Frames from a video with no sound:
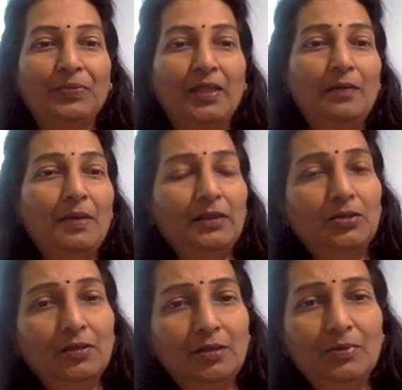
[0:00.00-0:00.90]
Then by
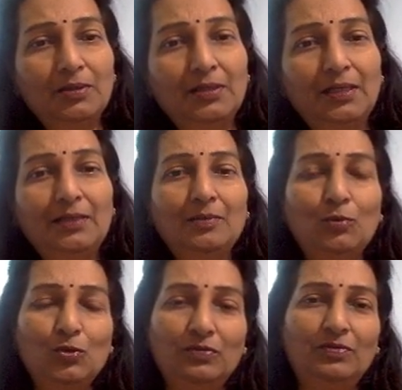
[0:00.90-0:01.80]
third birthday,
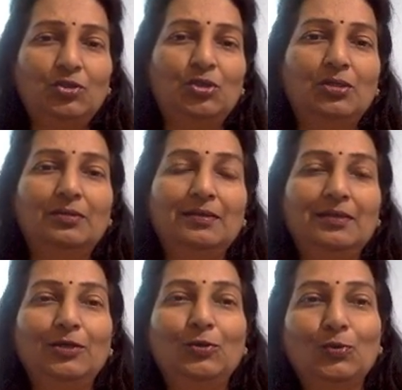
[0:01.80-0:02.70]
most of the children
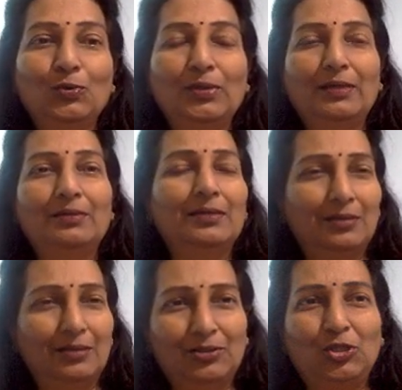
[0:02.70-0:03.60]
they know their
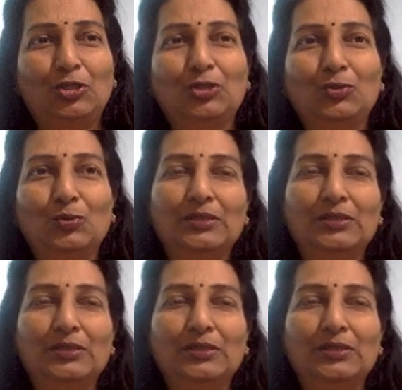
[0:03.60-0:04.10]
gender roles.